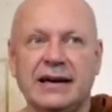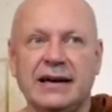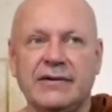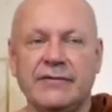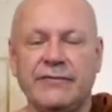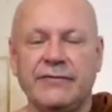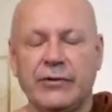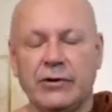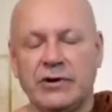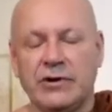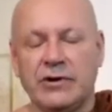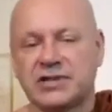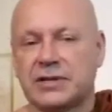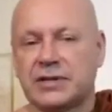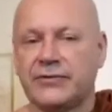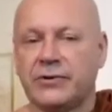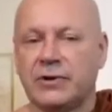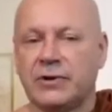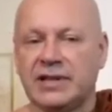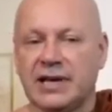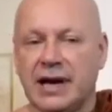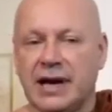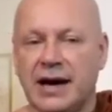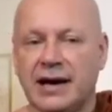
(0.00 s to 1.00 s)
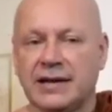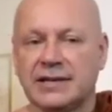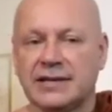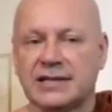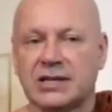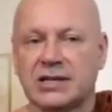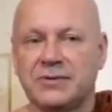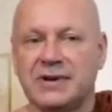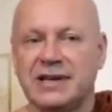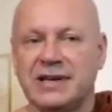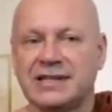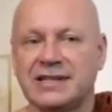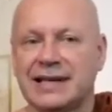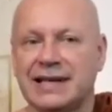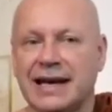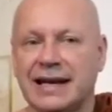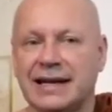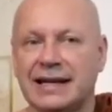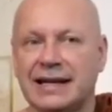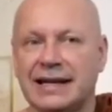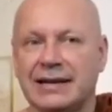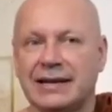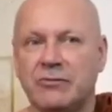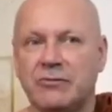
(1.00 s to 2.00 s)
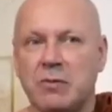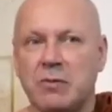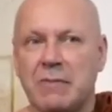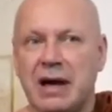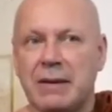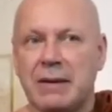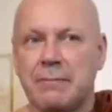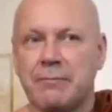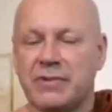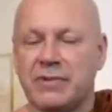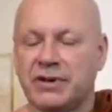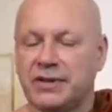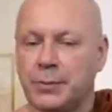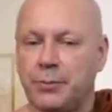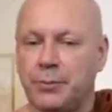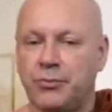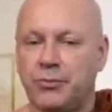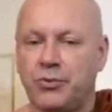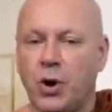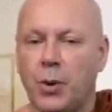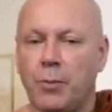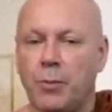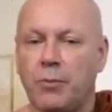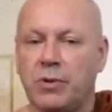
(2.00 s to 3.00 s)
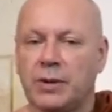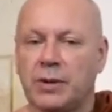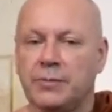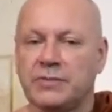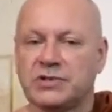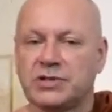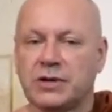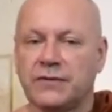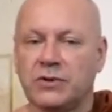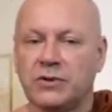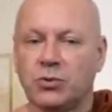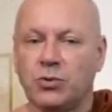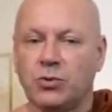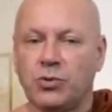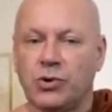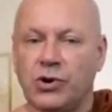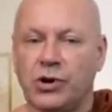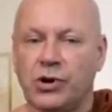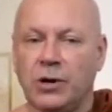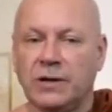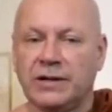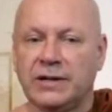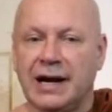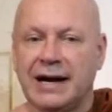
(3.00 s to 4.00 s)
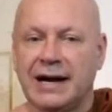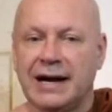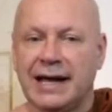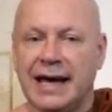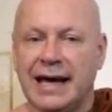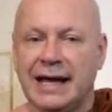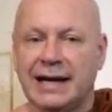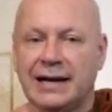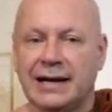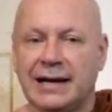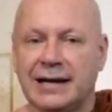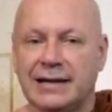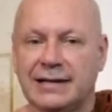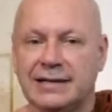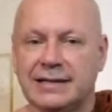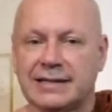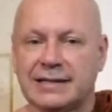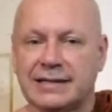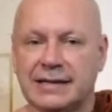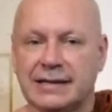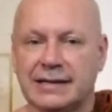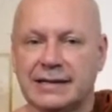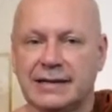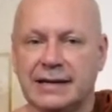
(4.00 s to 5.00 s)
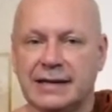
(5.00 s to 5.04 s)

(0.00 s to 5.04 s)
first of all, the answer is that remember the problems of the world are endless.